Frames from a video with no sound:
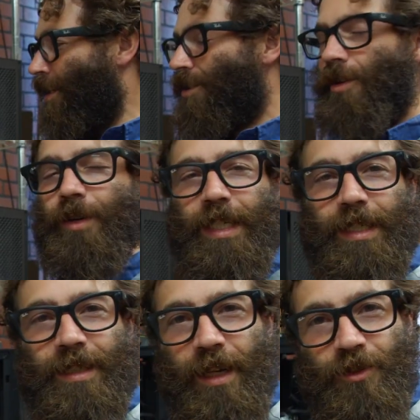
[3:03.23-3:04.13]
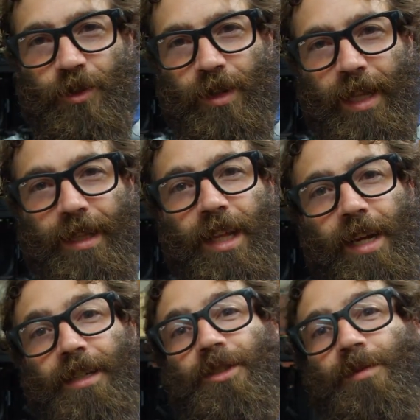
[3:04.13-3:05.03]
So it does look like the
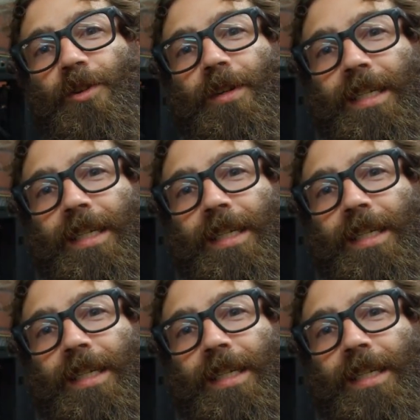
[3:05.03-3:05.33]
customer